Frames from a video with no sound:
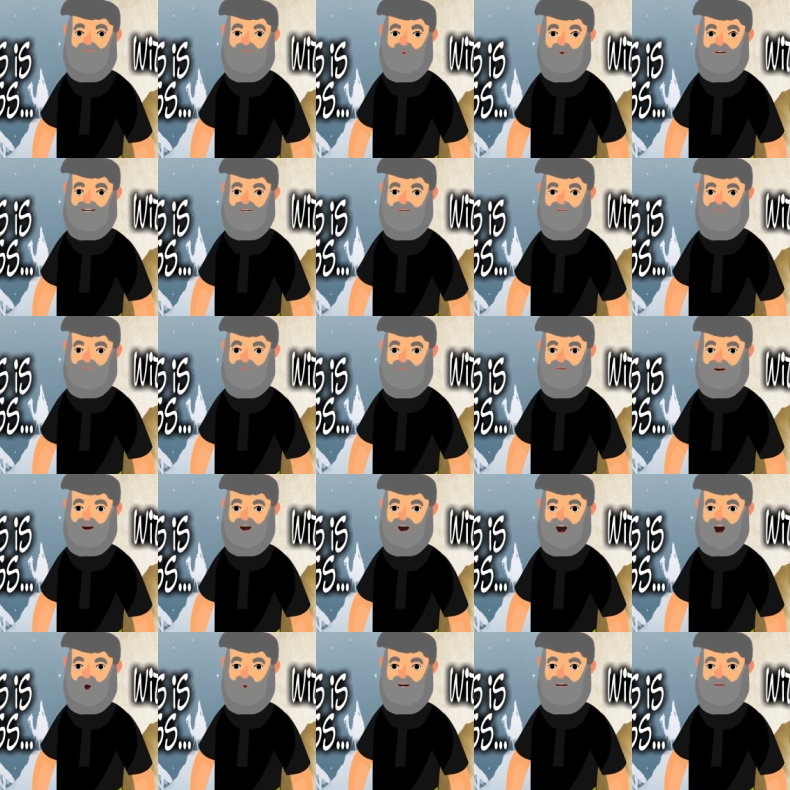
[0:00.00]
We
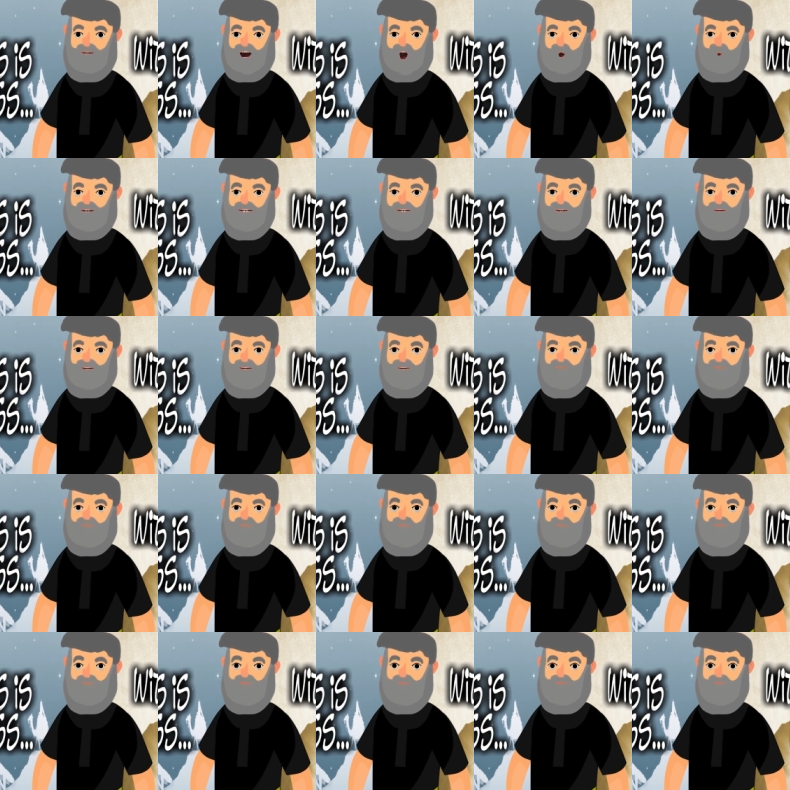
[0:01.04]
are the Guardian.
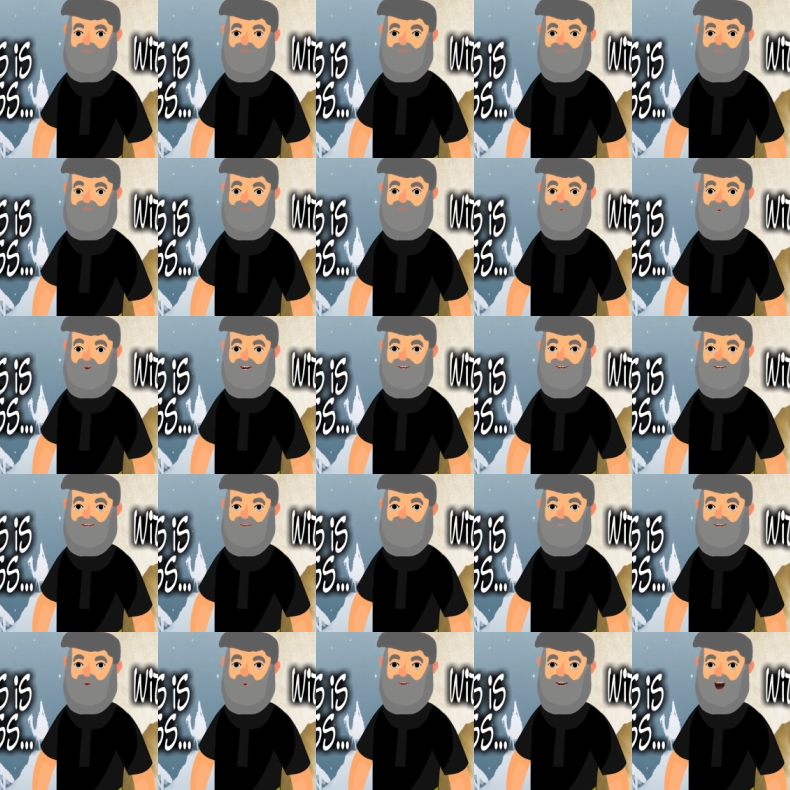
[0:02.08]

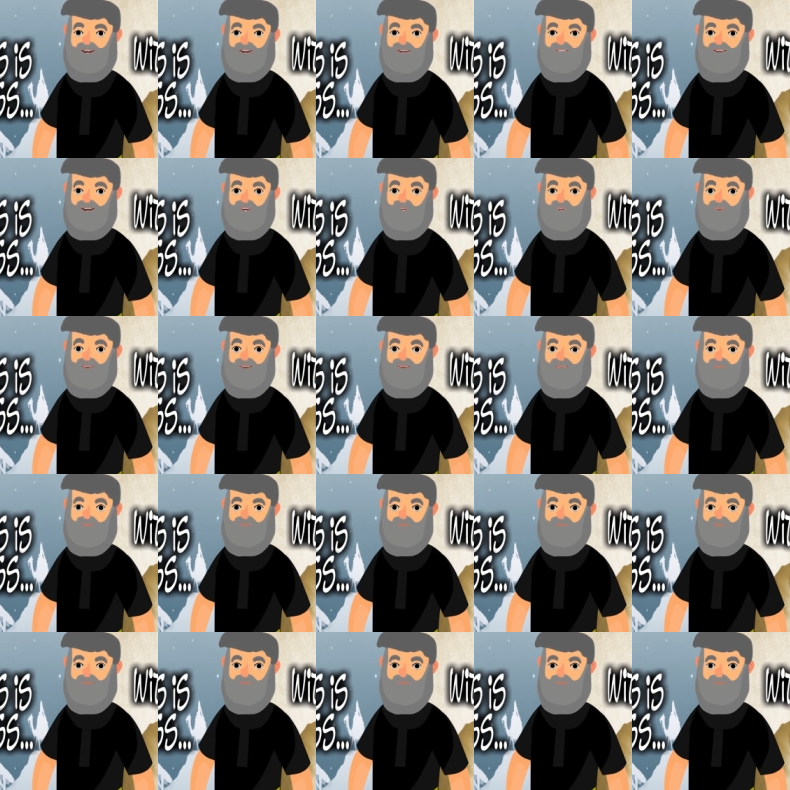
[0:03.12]
Welcome to Knight Vision.
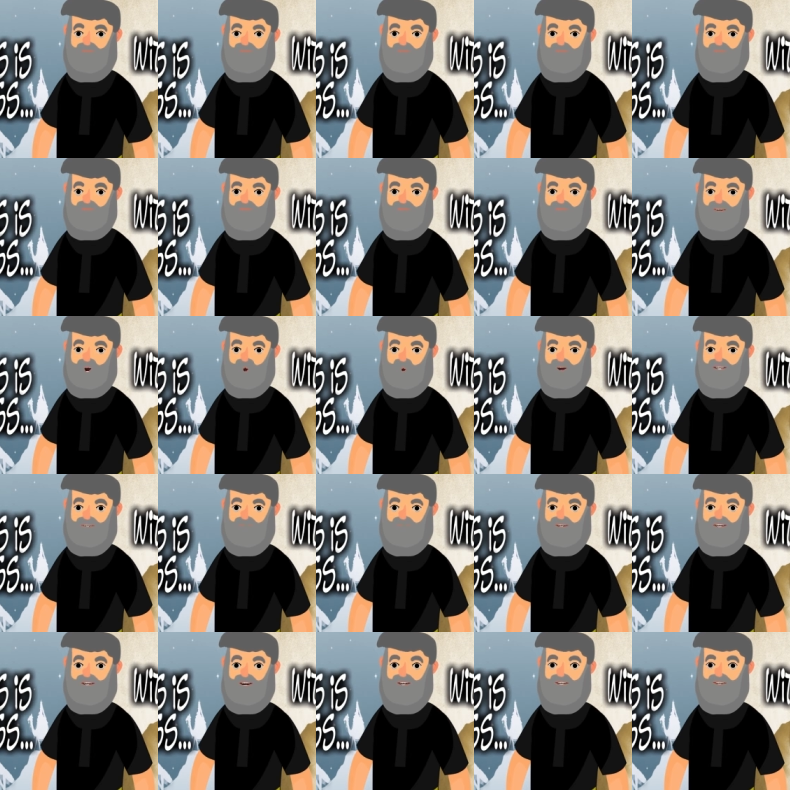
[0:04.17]

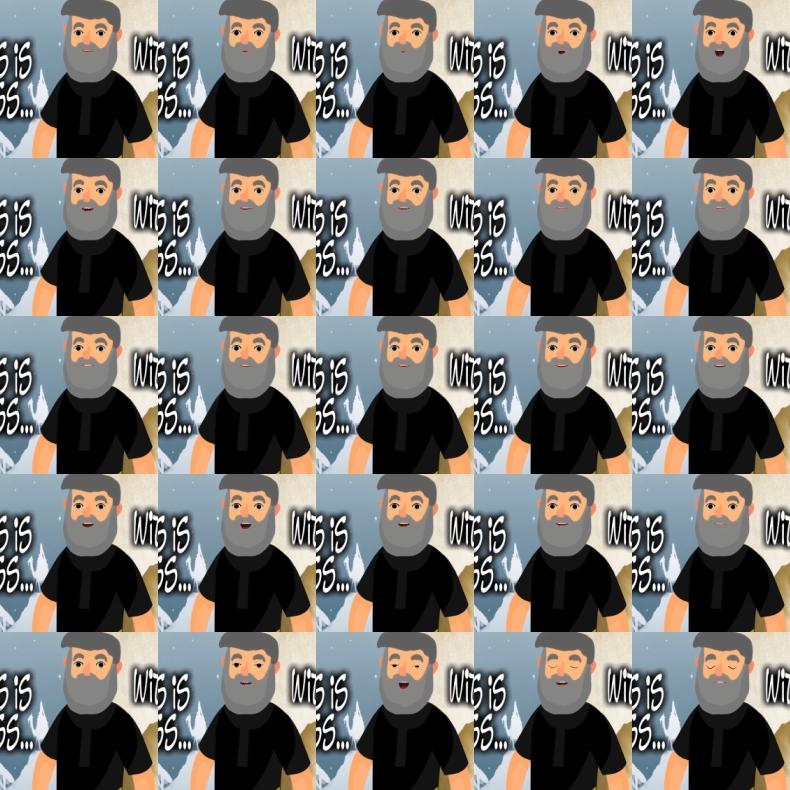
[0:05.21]
Christmas is a wonderful
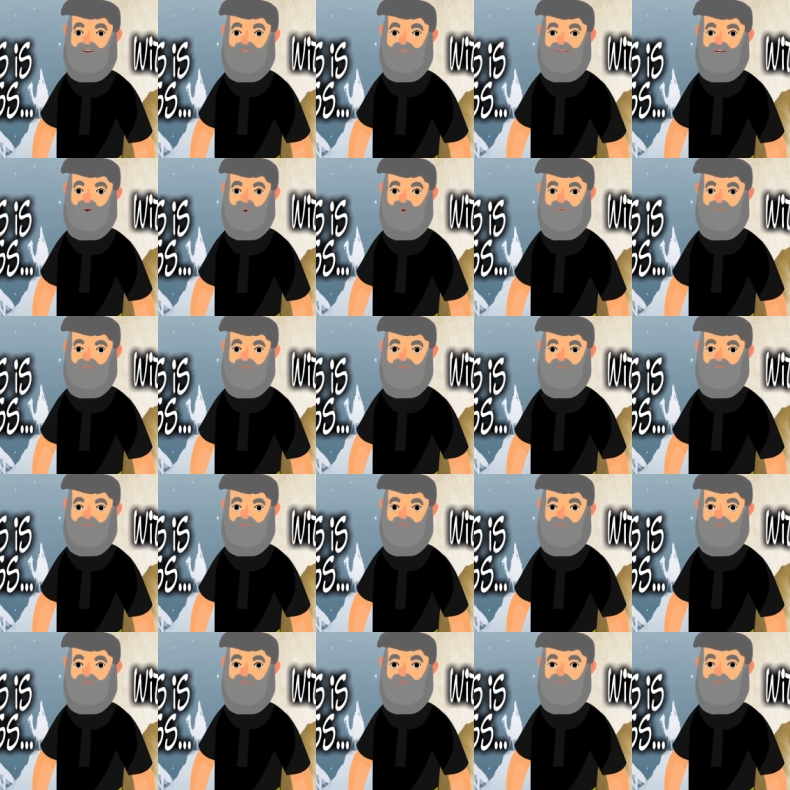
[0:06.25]
time of the year.
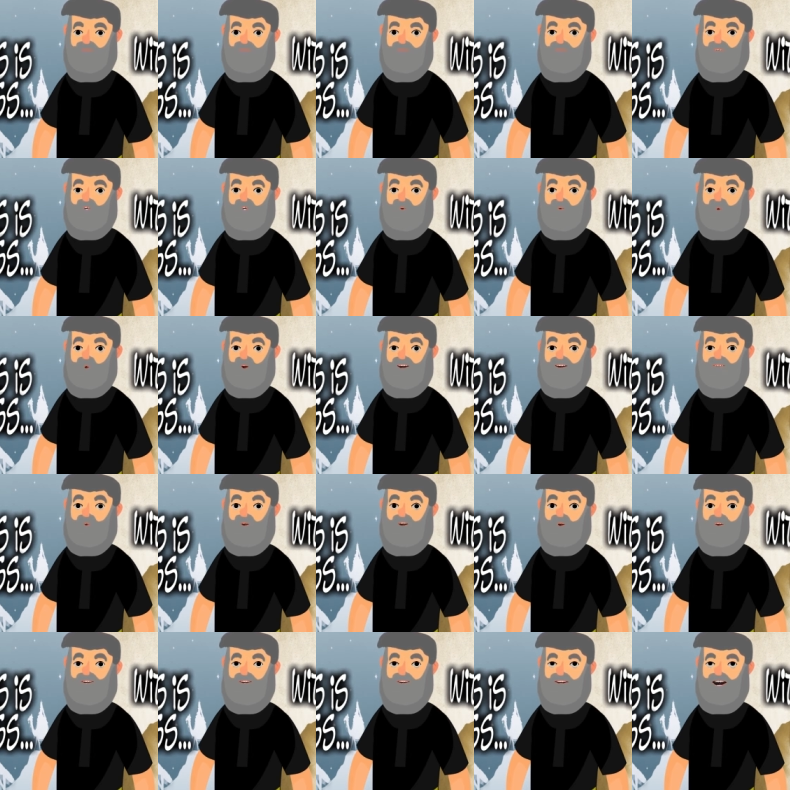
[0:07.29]
Sure, the
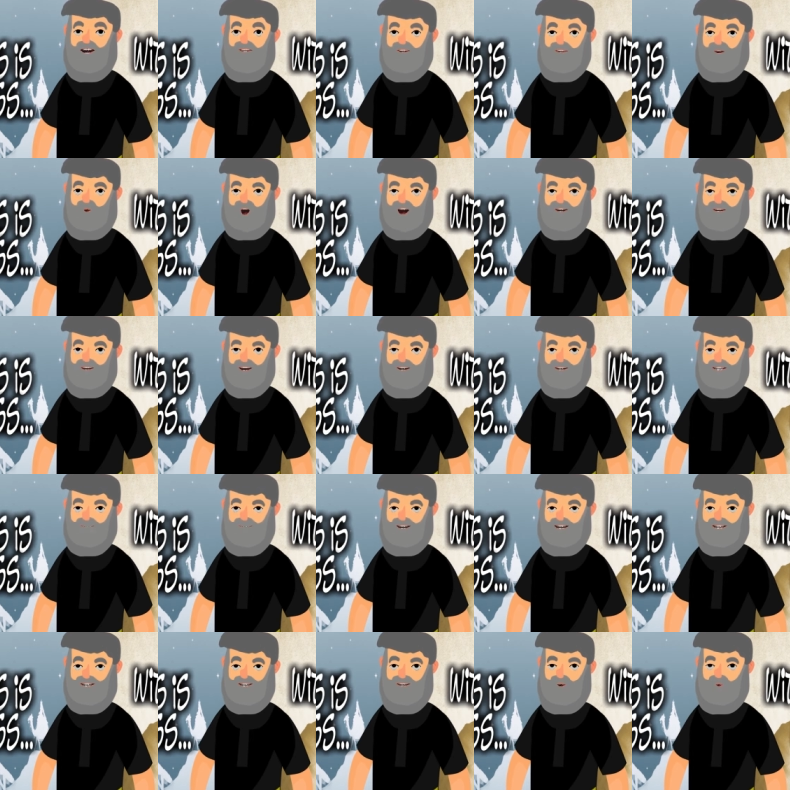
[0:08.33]
world has tried its
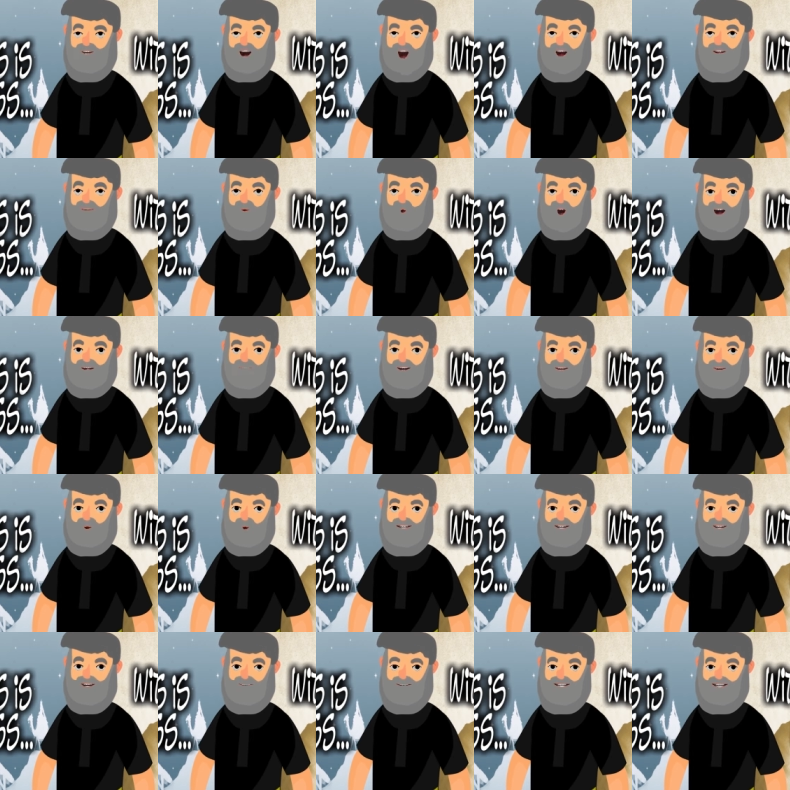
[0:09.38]
best to cover up the
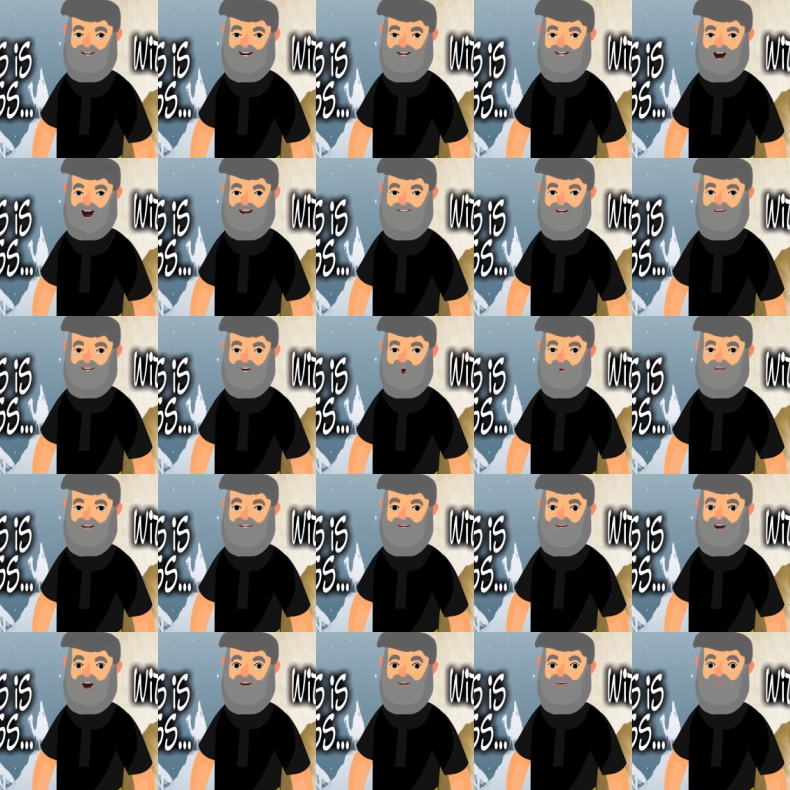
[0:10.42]
real meaning of the holy
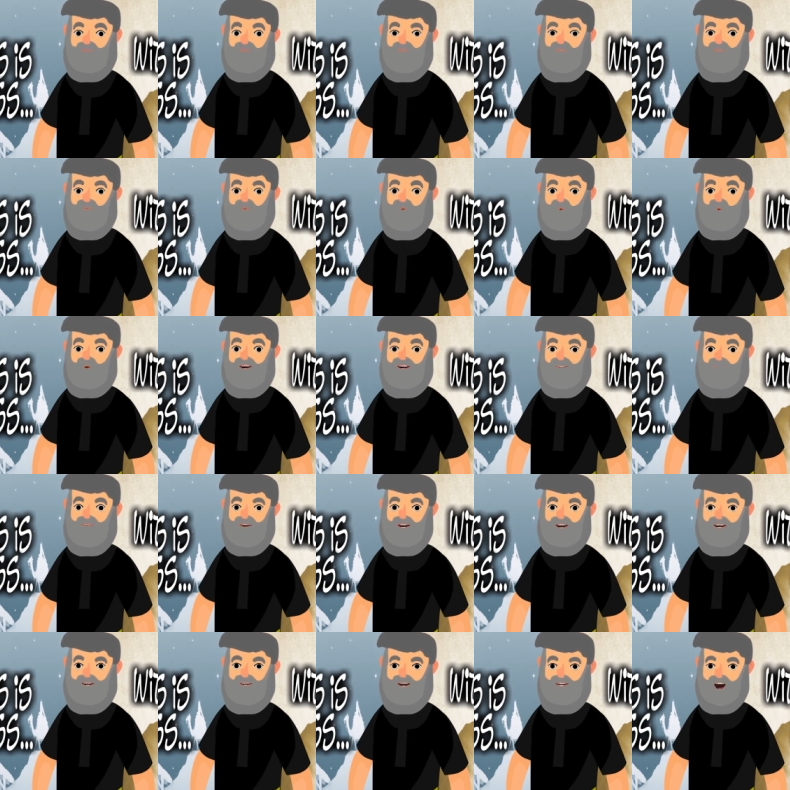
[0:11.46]
day, with
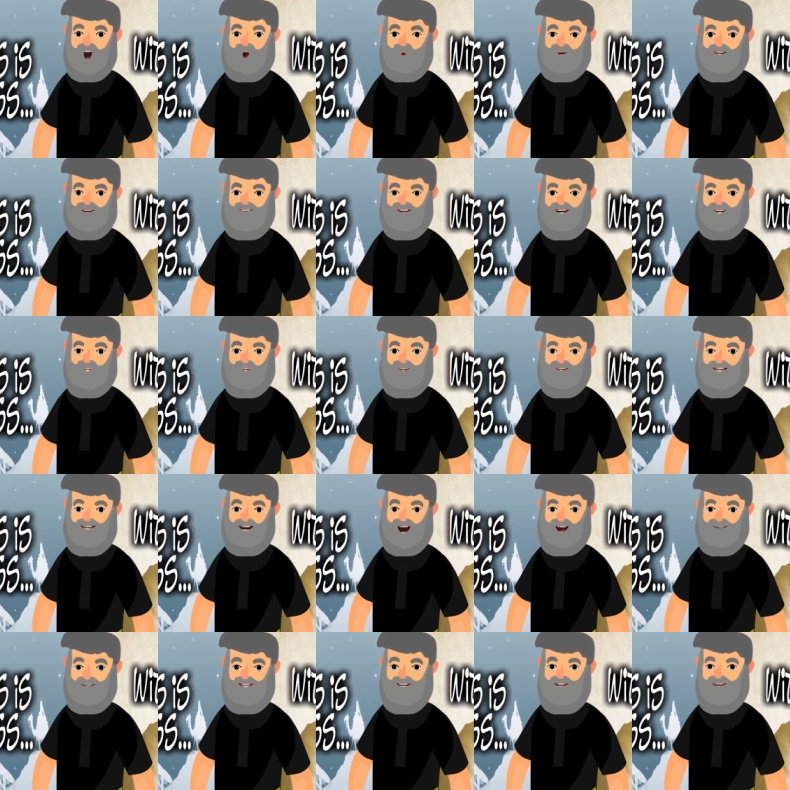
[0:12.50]
pathetic artificial
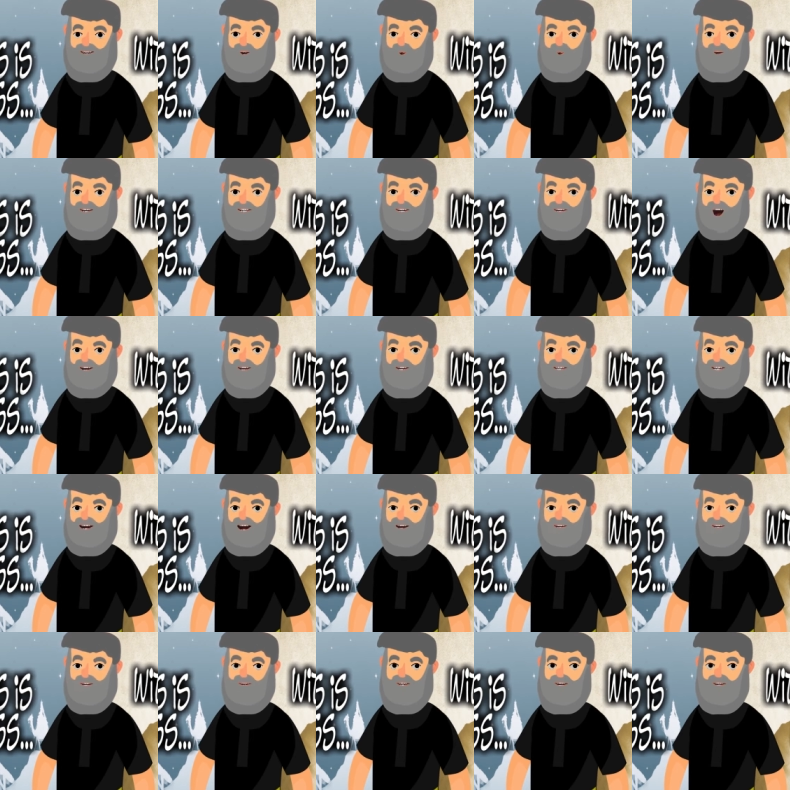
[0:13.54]
substitutes like
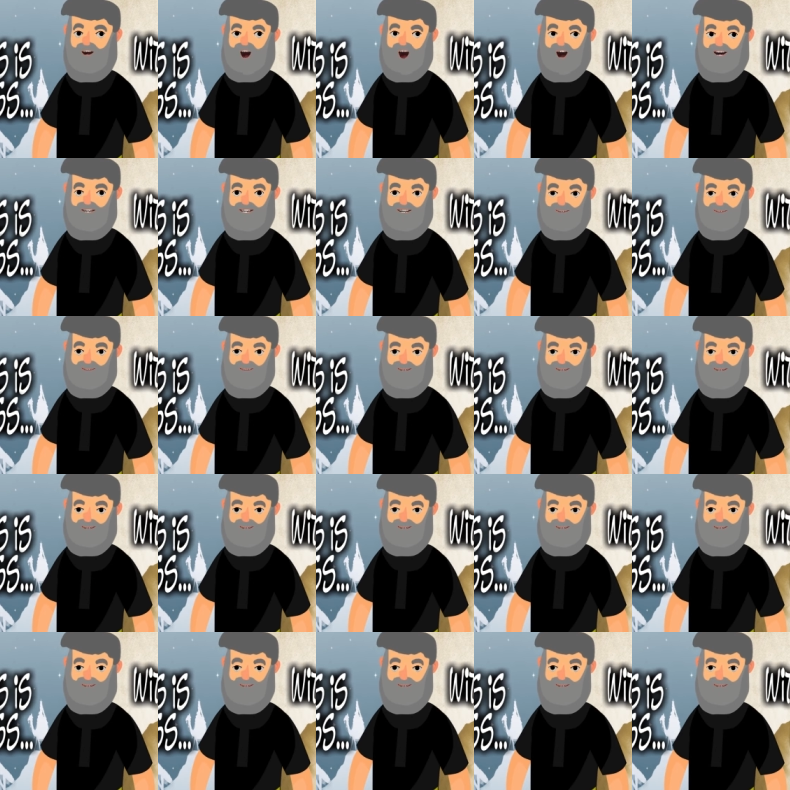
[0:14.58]
Santa Claus